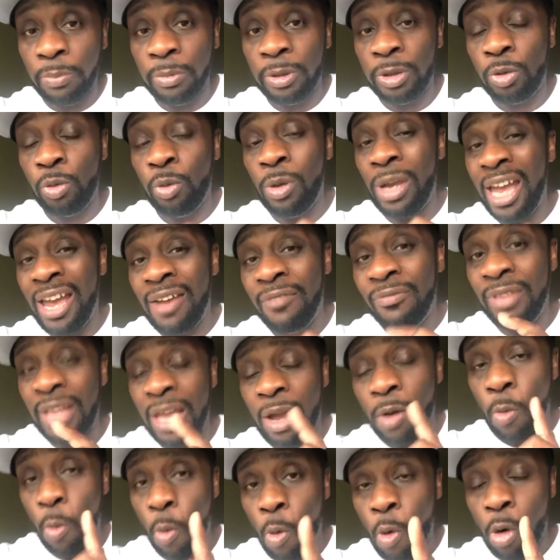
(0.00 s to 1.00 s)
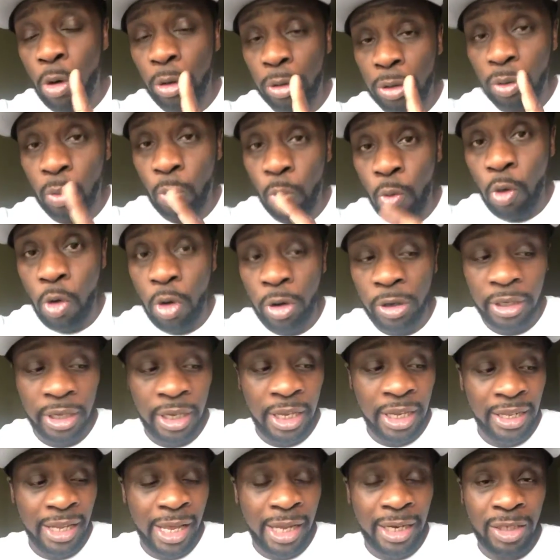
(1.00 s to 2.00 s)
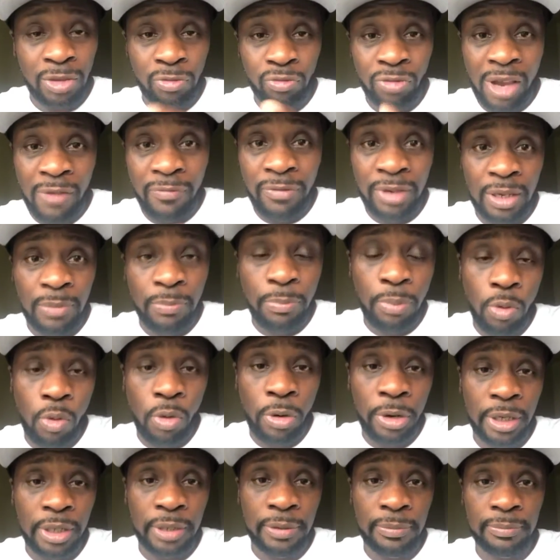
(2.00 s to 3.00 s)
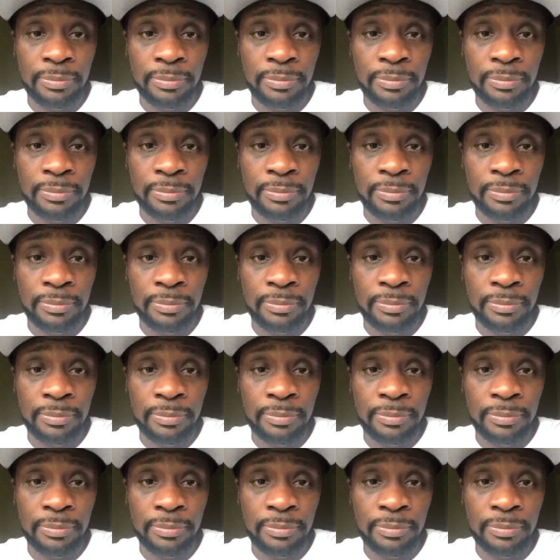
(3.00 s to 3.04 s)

but you have not walked the walk. That is very important.